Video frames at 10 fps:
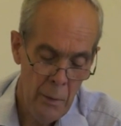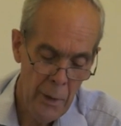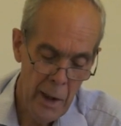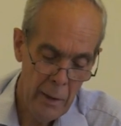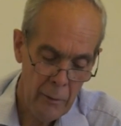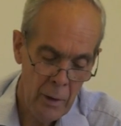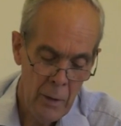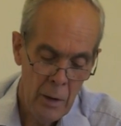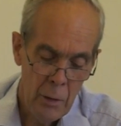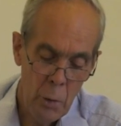that,
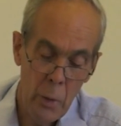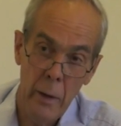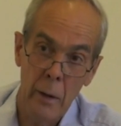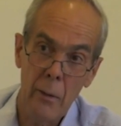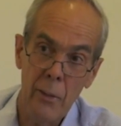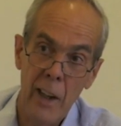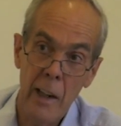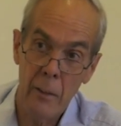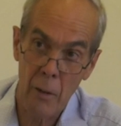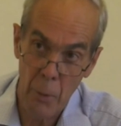to an
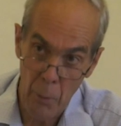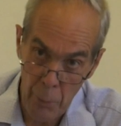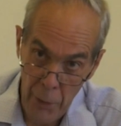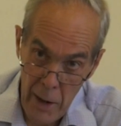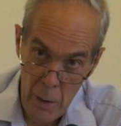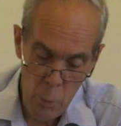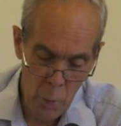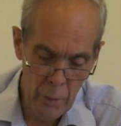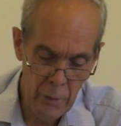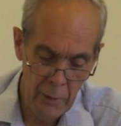extent they
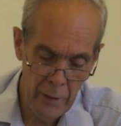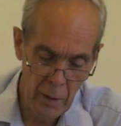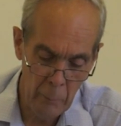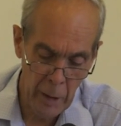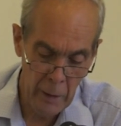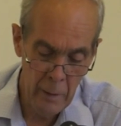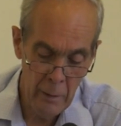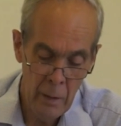would determine,